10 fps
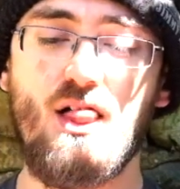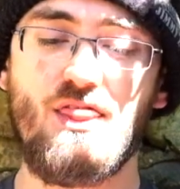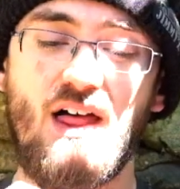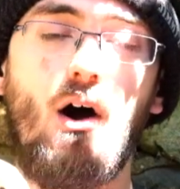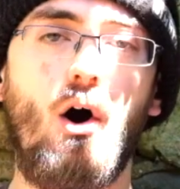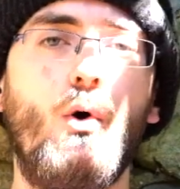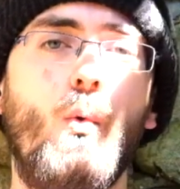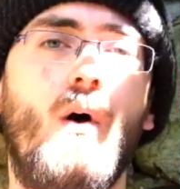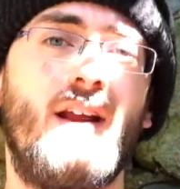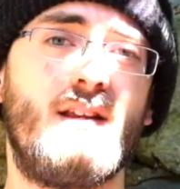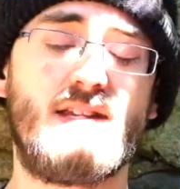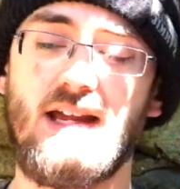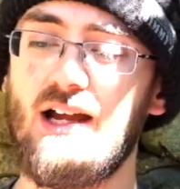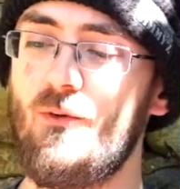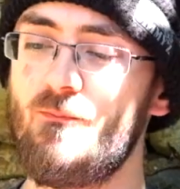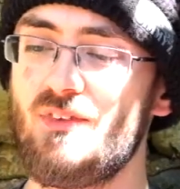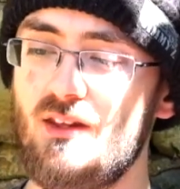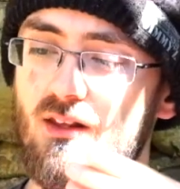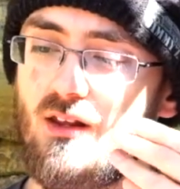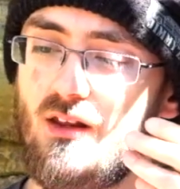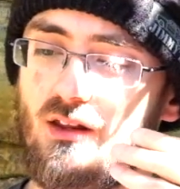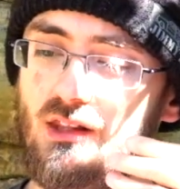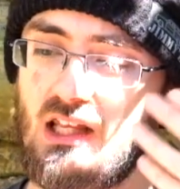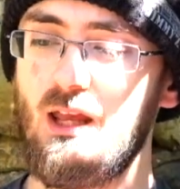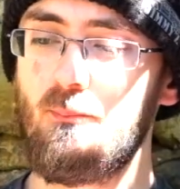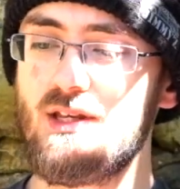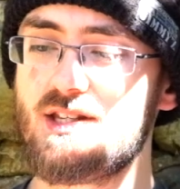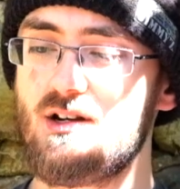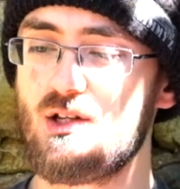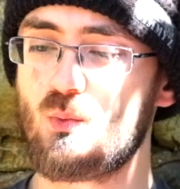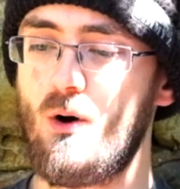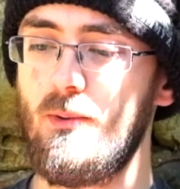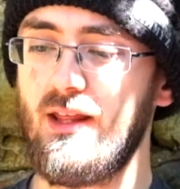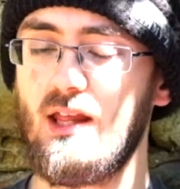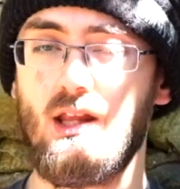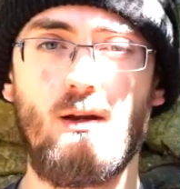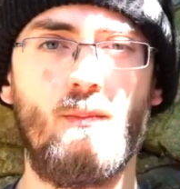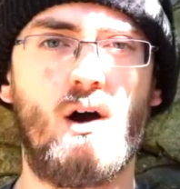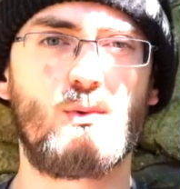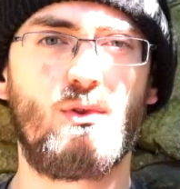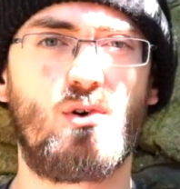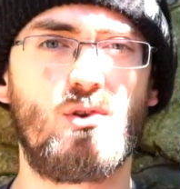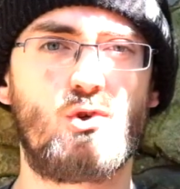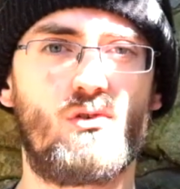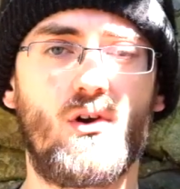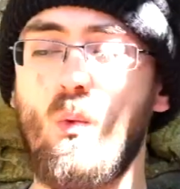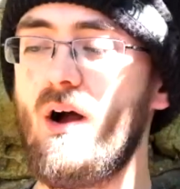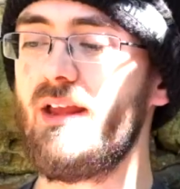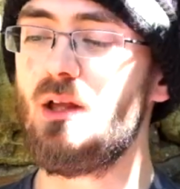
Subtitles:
That hole widens out, the kingpin starts wobbling, and then you might as well throw the truck away.